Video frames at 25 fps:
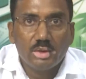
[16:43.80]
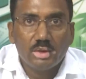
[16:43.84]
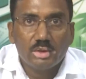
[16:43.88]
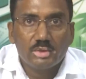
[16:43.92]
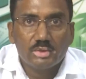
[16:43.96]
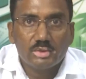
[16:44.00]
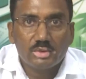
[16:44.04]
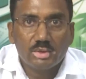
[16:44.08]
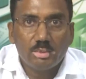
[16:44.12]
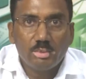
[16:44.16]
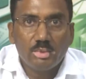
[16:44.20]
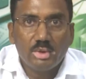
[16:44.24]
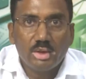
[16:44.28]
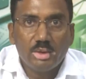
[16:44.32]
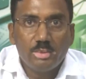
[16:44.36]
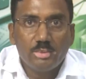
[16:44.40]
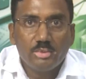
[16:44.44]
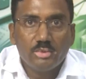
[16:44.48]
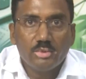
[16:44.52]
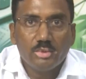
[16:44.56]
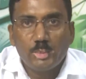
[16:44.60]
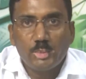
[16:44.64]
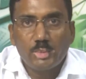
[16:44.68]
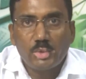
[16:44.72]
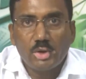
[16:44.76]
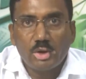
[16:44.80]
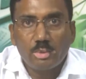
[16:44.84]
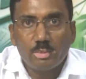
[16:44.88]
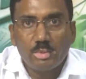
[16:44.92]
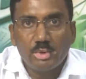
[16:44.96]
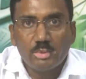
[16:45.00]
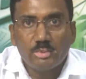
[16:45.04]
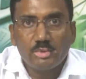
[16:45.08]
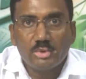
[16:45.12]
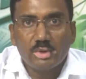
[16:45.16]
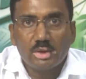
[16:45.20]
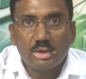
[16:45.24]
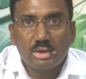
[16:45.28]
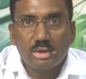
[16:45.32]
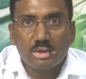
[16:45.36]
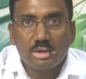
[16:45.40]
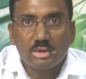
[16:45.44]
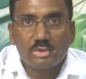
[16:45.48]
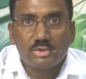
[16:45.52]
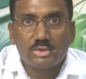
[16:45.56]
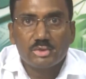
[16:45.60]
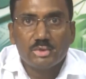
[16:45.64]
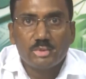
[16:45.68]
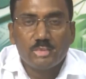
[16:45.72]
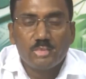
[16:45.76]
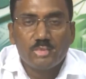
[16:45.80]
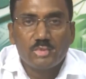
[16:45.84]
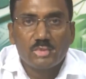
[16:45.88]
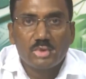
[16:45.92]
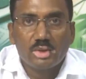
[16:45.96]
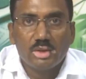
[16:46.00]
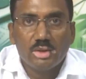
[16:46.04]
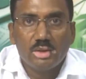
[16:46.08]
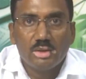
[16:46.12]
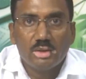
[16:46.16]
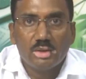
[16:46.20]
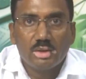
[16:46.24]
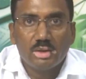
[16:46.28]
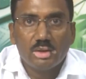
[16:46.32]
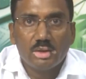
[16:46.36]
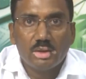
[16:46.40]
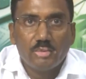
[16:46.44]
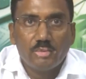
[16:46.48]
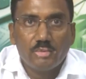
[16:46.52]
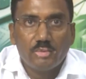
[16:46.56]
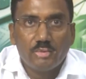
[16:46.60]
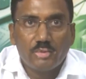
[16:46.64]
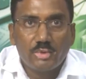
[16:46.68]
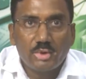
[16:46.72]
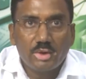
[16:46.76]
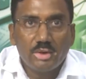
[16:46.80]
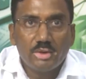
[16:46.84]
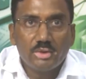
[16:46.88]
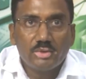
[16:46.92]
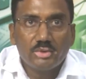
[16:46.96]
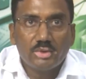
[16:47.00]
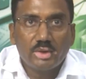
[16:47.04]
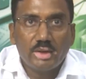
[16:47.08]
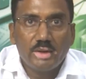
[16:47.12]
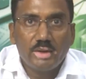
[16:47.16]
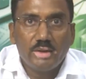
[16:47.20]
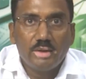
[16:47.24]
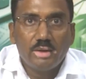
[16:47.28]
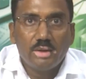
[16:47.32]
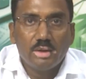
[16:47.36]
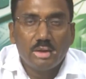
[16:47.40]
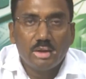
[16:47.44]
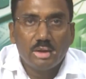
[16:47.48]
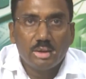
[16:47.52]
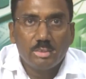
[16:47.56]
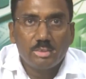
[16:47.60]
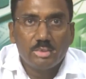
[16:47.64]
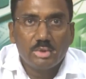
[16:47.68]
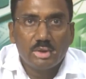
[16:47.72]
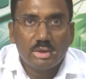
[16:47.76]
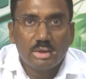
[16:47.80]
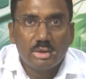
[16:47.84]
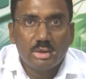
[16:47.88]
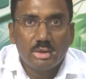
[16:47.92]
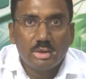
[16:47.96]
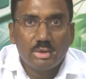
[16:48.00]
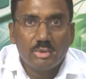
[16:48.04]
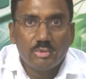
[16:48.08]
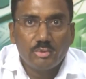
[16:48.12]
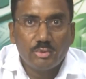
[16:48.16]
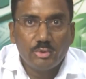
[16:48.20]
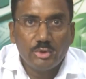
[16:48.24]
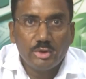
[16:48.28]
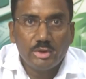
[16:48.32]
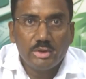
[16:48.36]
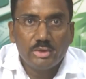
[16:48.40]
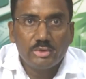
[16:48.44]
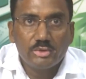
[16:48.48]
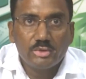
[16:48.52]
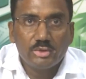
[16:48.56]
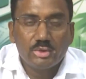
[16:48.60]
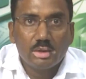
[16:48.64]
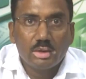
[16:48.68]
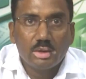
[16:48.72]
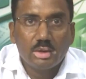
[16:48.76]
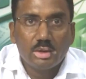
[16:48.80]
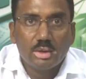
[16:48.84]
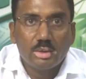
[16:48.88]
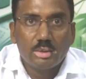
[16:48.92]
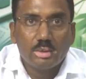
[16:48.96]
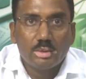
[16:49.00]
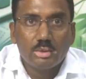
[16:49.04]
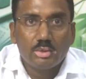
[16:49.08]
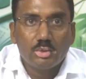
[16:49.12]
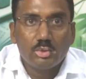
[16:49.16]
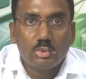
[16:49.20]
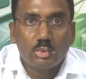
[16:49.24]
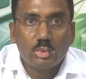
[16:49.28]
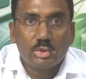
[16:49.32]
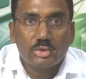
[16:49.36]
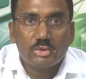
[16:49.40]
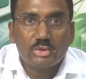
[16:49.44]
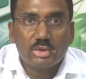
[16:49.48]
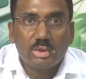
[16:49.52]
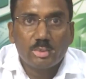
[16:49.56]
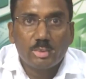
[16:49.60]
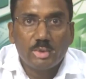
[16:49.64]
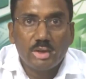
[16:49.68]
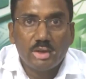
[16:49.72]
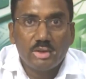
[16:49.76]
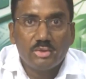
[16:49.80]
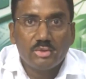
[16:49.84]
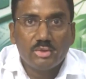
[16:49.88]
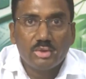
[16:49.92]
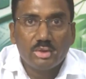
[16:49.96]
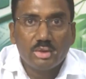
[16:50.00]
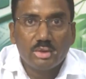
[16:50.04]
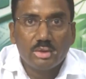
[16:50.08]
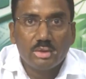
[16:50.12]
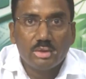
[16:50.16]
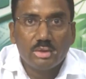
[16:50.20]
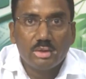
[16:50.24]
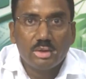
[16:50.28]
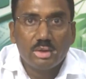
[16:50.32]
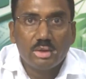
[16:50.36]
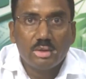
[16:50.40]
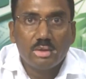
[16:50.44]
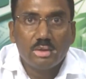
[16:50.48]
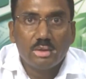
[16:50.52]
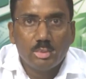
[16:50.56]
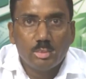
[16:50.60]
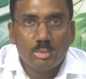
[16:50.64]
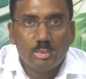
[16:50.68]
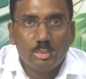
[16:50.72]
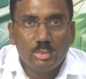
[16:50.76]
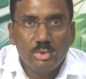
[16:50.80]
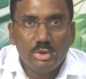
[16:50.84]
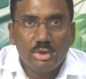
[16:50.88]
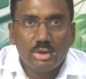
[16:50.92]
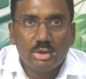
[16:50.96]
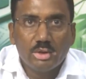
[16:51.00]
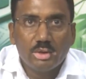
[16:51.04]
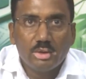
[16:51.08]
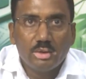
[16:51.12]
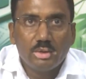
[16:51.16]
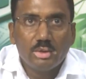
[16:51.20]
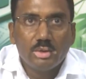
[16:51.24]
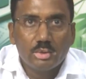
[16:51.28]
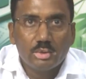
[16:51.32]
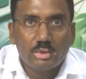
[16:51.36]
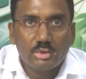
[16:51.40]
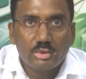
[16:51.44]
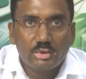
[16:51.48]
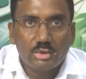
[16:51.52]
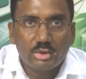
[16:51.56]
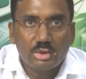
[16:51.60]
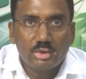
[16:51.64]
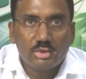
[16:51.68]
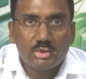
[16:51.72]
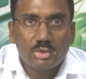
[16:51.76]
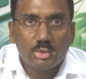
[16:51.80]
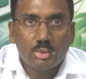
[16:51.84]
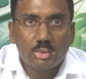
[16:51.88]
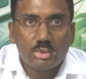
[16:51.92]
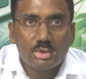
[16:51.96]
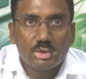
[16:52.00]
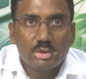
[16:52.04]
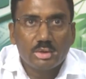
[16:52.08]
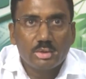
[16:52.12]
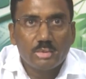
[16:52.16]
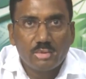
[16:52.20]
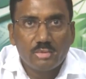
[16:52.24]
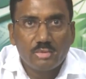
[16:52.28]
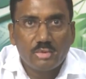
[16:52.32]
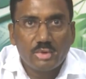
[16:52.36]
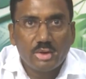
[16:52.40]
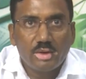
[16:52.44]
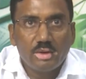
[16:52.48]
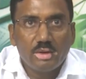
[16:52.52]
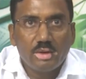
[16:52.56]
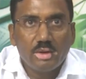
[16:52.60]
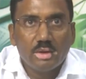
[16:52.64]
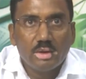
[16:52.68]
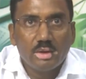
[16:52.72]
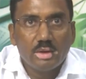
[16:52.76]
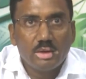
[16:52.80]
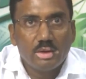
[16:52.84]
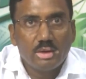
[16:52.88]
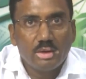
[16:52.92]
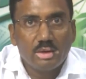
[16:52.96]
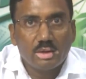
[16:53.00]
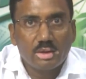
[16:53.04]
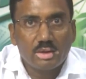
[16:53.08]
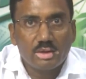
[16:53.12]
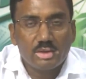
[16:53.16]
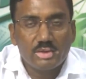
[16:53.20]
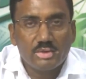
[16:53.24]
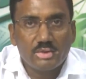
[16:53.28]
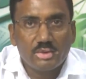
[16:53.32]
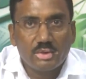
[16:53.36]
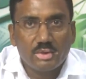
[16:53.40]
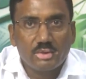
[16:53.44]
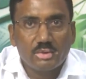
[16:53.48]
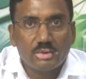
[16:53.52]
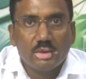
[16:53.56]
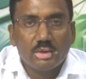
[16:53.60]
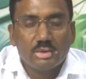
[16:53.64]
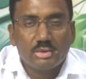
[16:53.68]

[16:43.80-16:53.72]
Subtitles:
Sometimes problems occurs in the front side of the wheels towards the balancing, then we can search out the front end technicians.